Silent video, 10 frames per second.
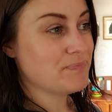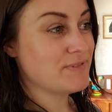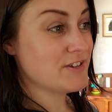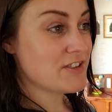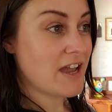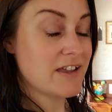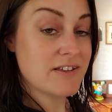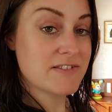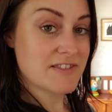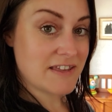Because I
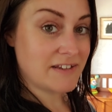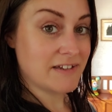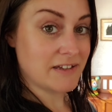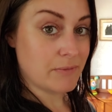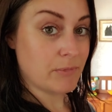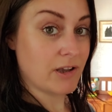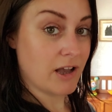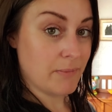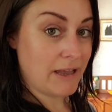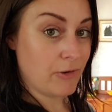seen him
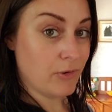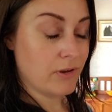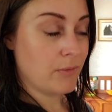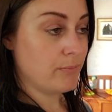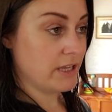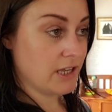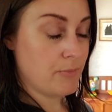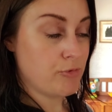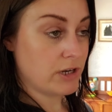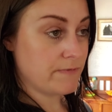come out pick
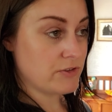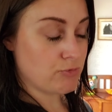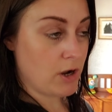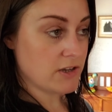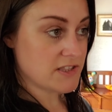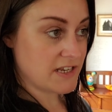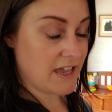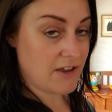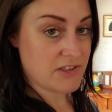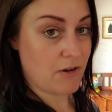up one of his rocks that he
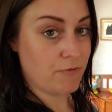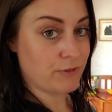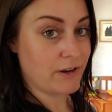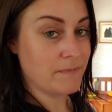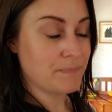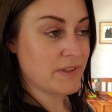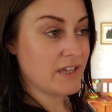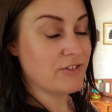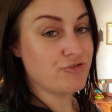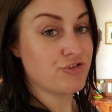has out front
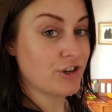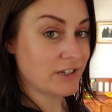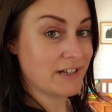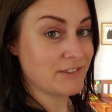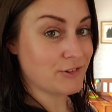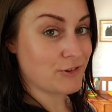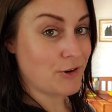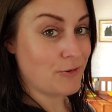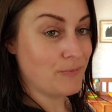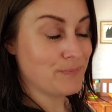and chuck it at the crow.